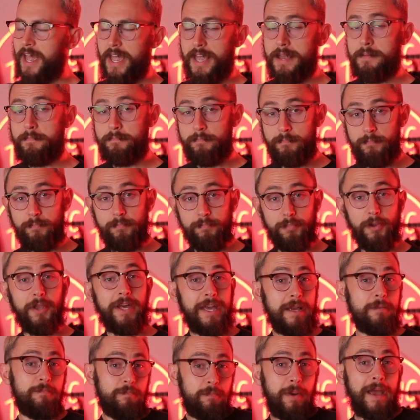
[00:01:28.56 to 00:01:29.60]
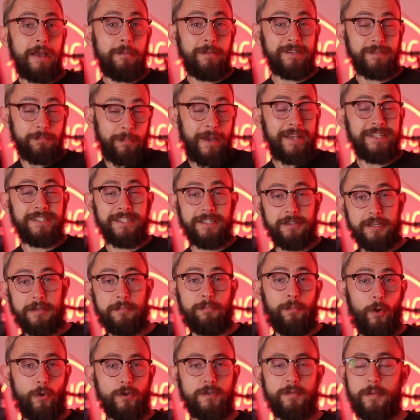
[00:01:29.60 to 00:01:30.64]
it basically
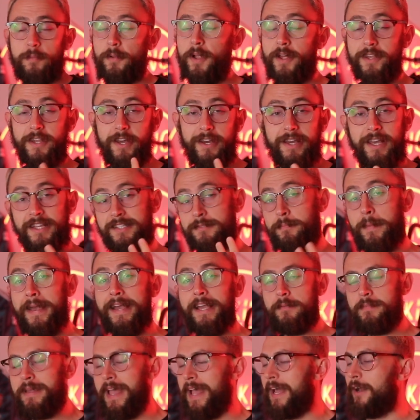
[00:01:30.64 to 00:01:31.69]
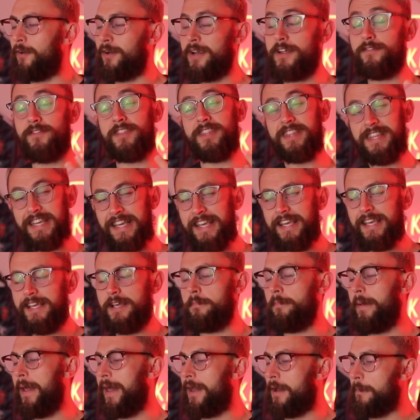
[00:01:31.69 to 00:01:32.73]
boils my blood. Like, it's making me angry even thinking
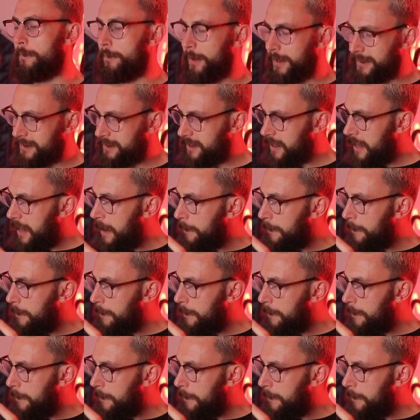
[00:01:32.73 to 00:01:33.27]
about it. But